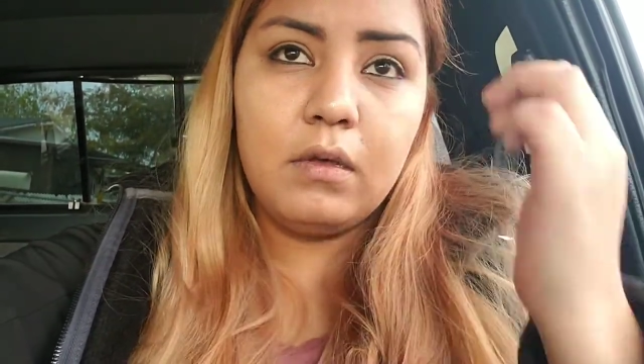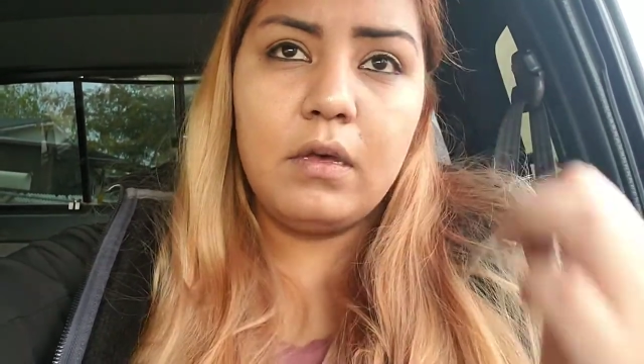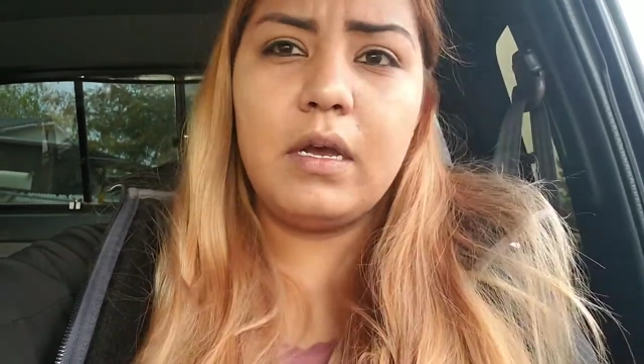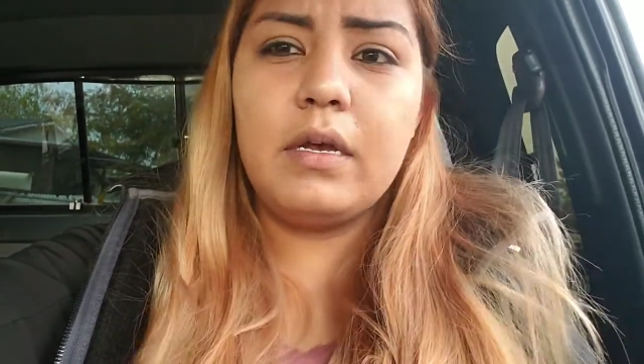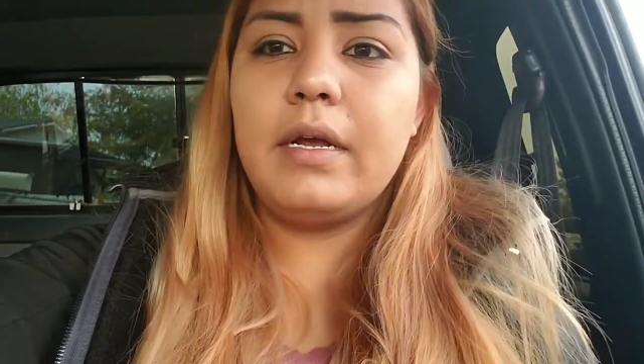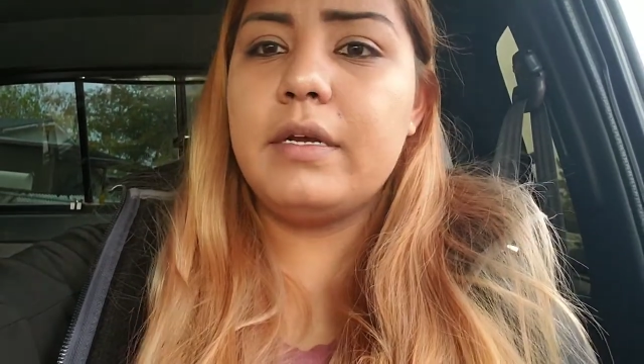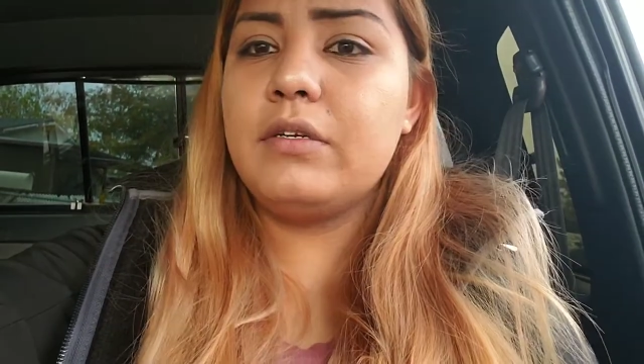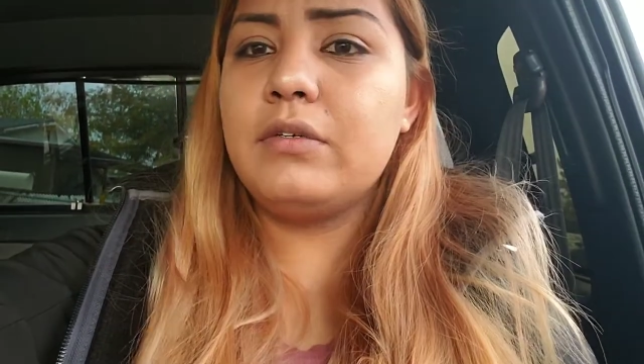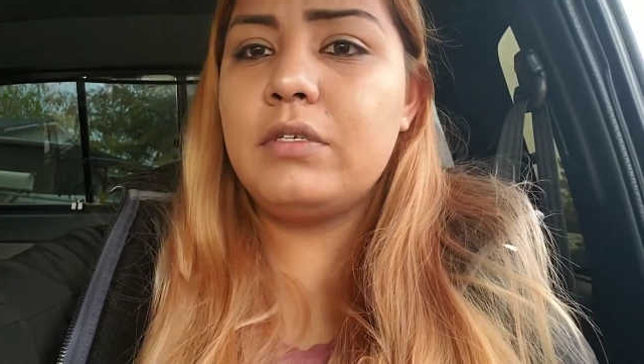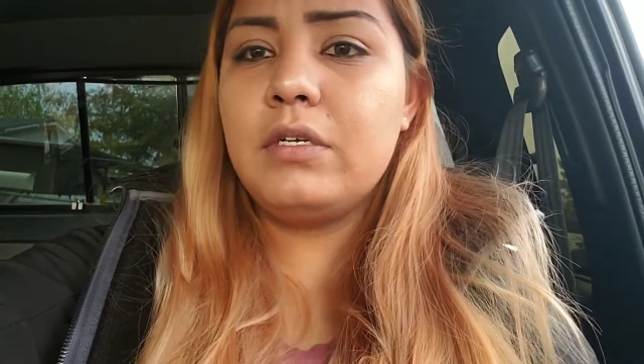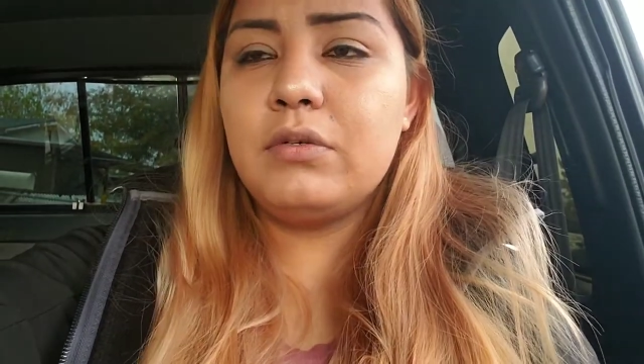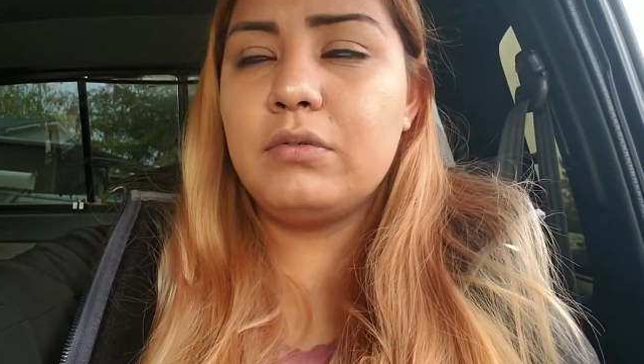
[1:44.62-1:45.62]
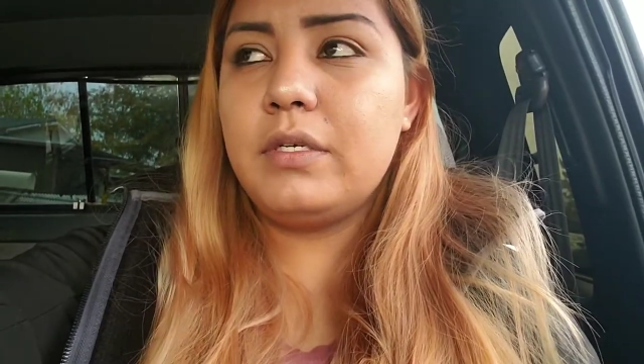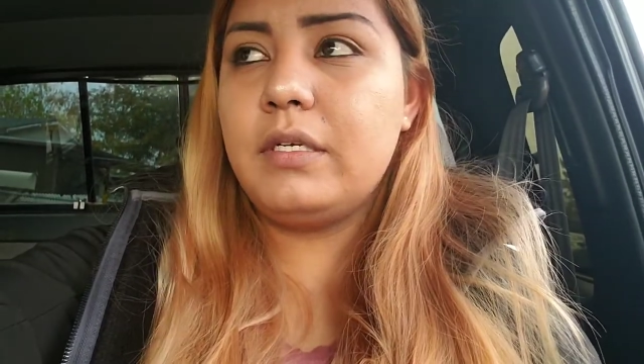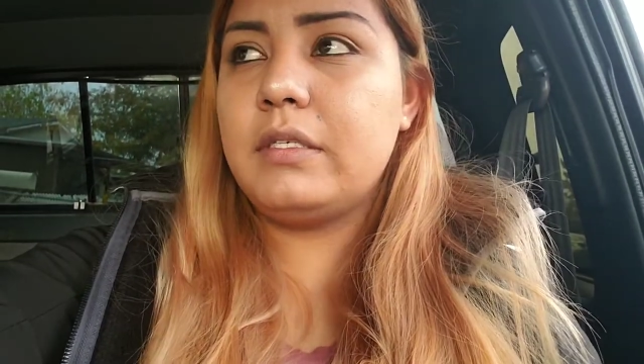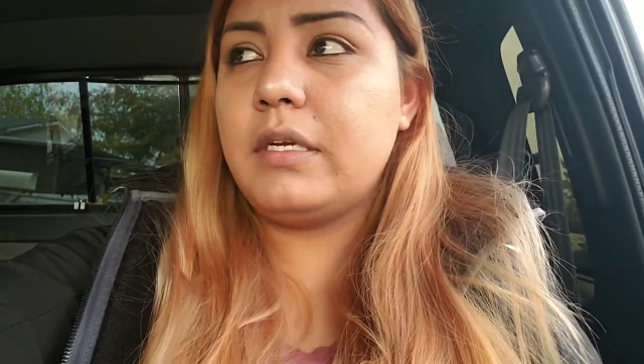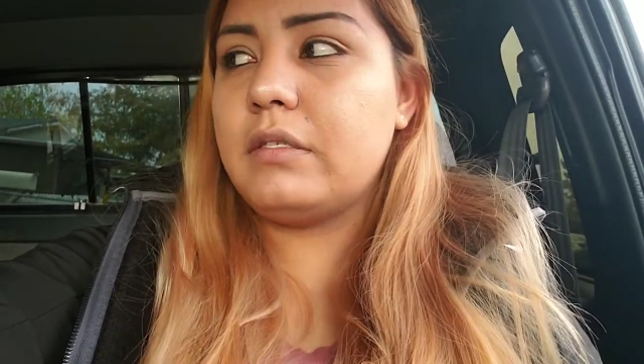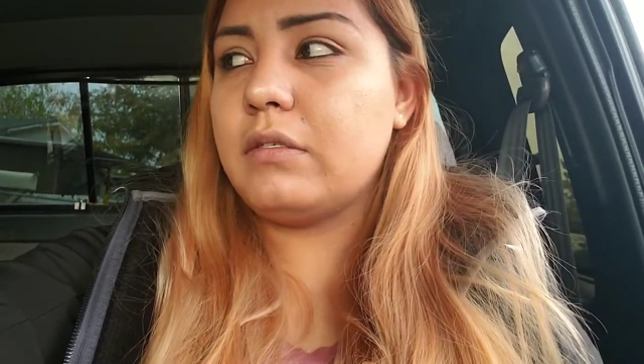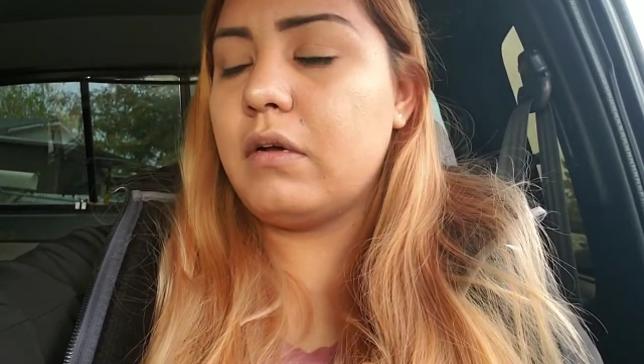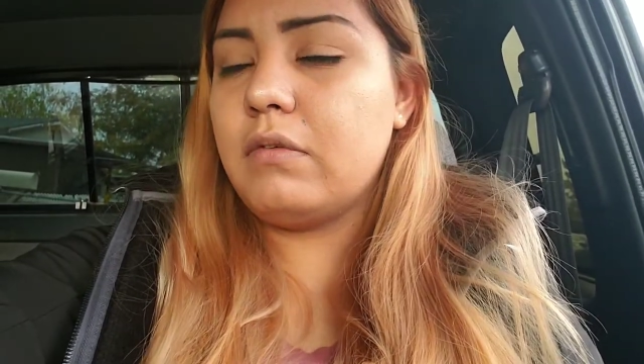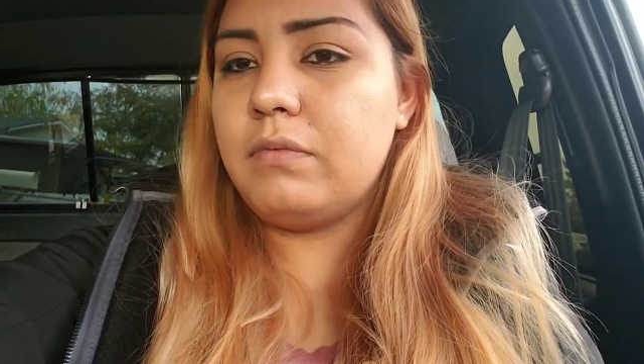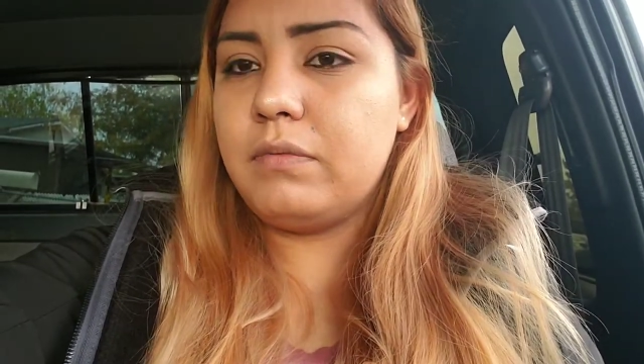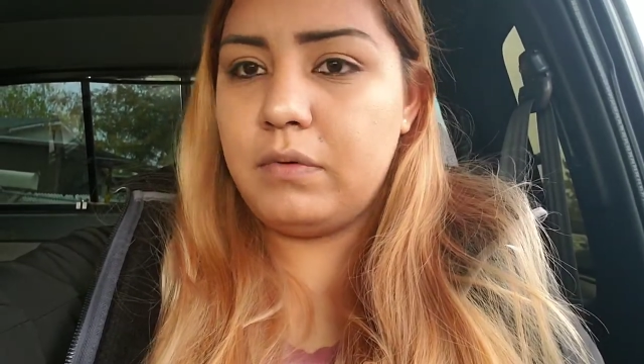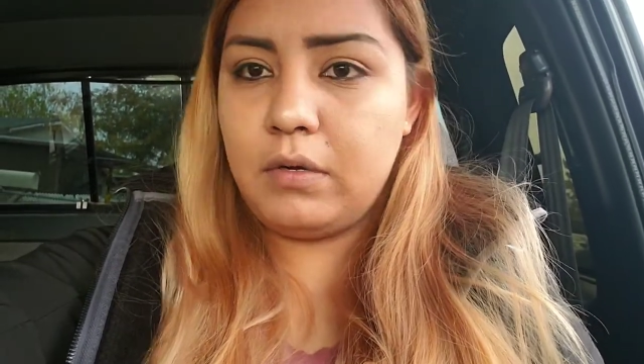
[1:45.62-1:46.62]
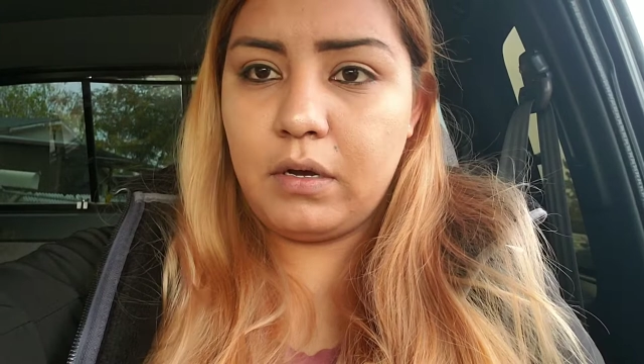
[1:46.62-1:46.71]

And I usually don't take days off.